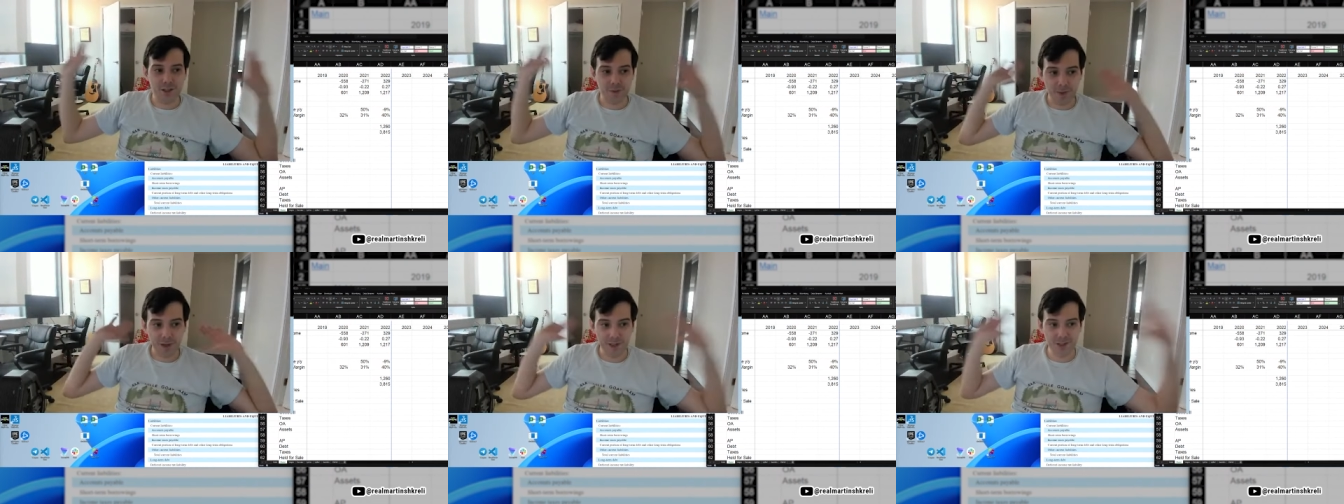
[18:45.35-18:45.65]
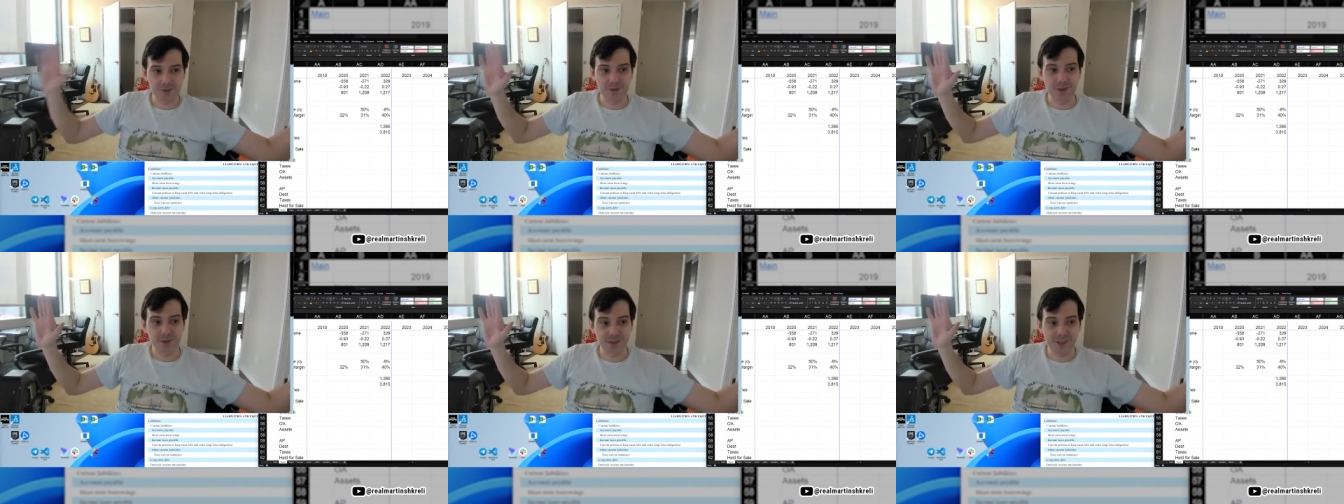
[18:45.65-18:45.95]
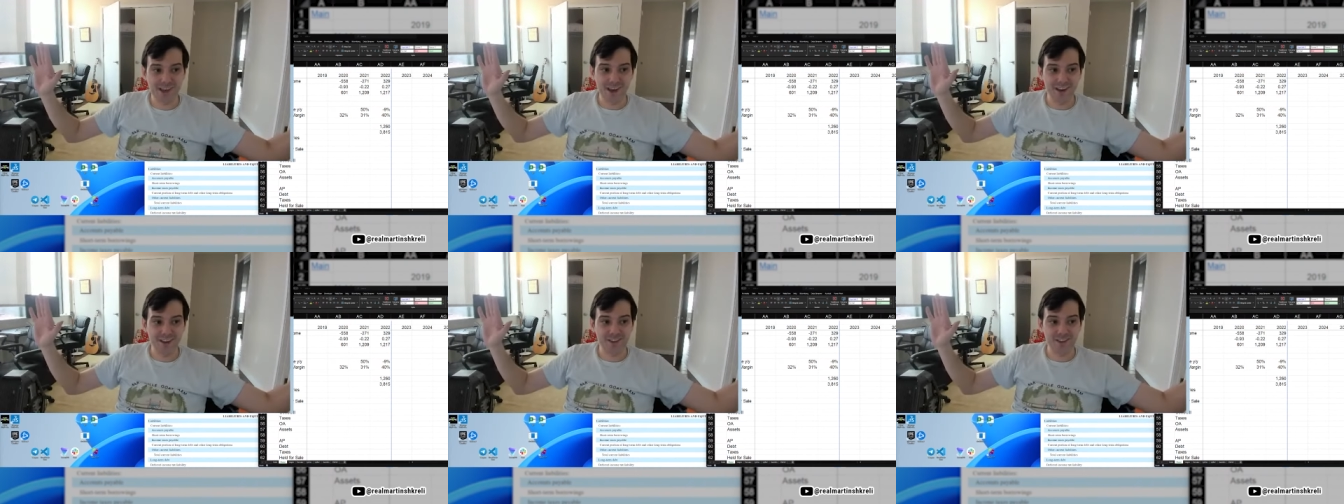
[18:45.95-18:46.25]
Pay us when you
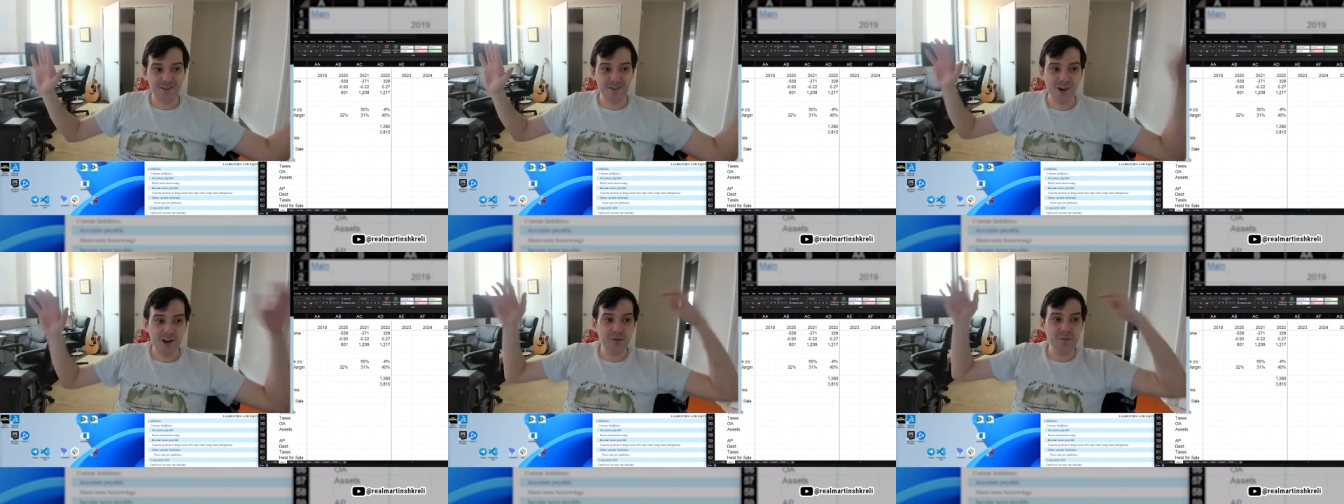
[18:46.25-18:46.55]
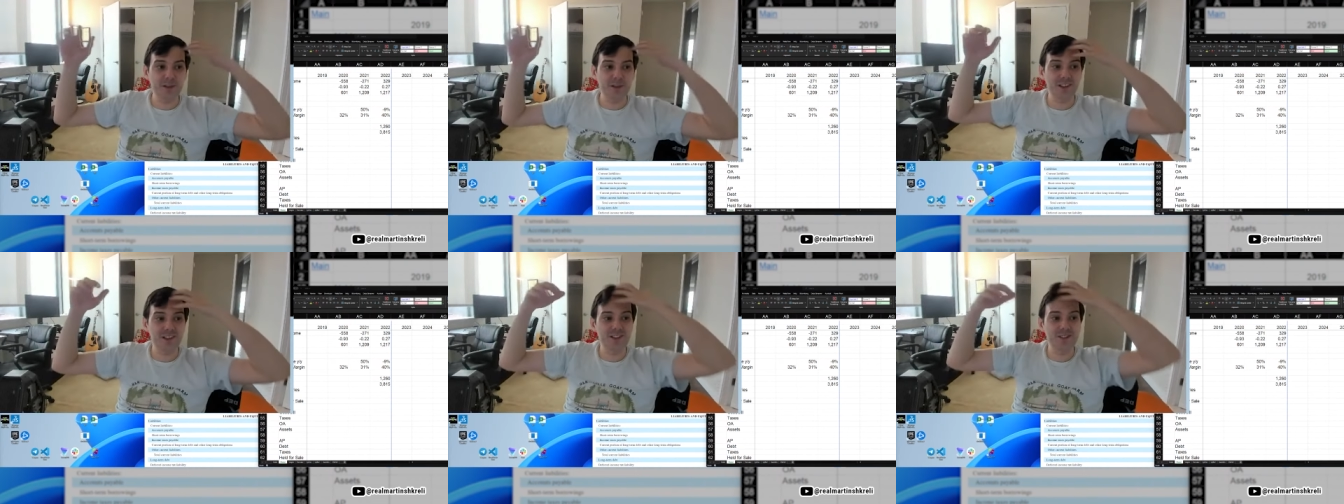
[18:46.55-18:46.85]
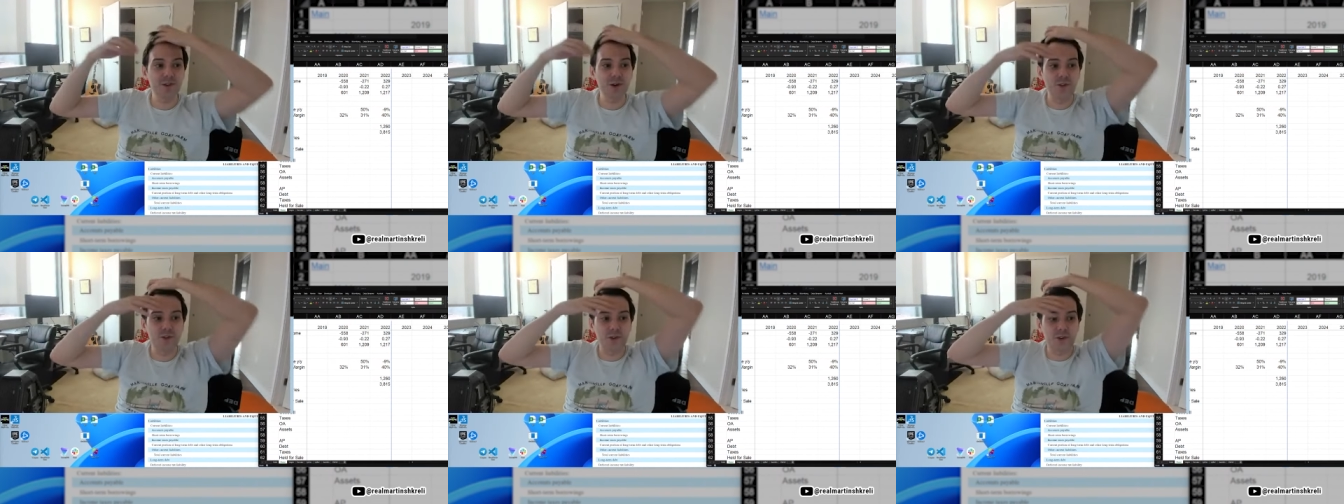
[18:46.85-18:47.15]
can, right? Because you
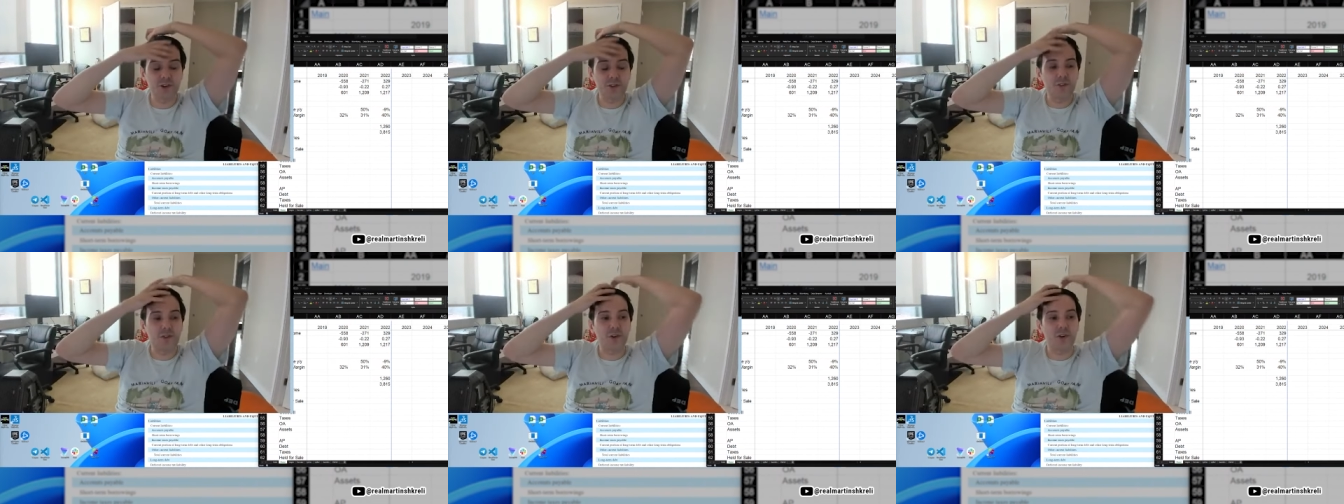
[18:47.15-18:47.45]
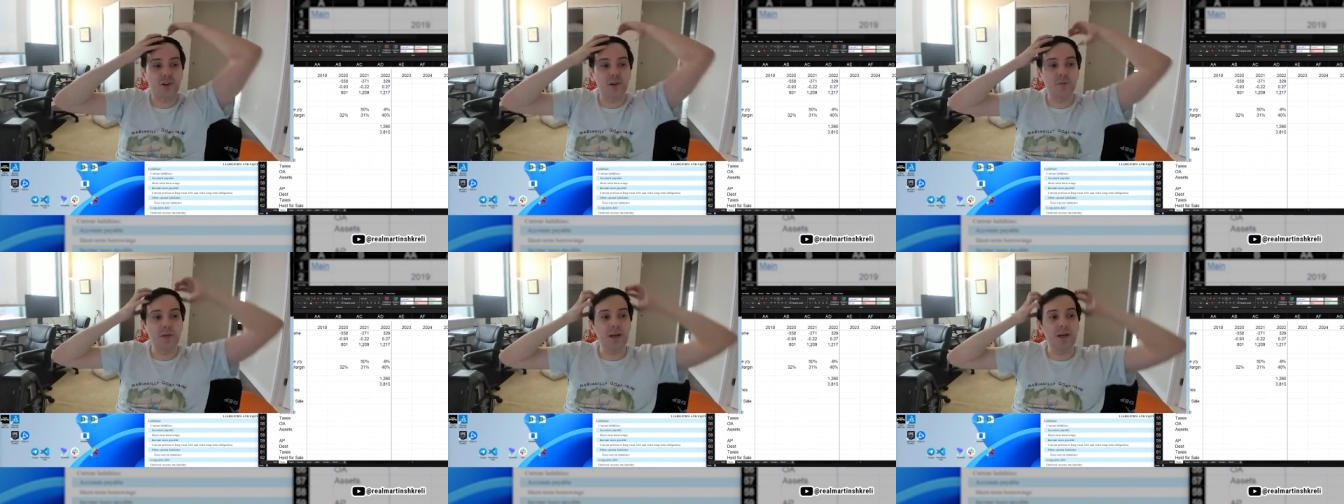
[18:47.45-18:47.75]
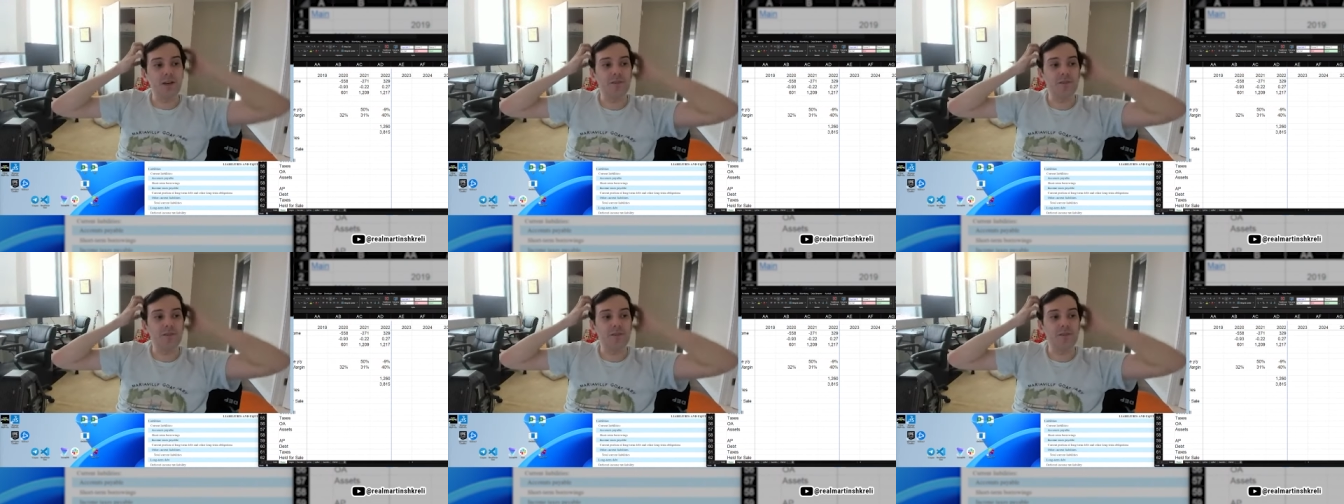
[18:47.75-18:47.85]
know they're they're going to pay.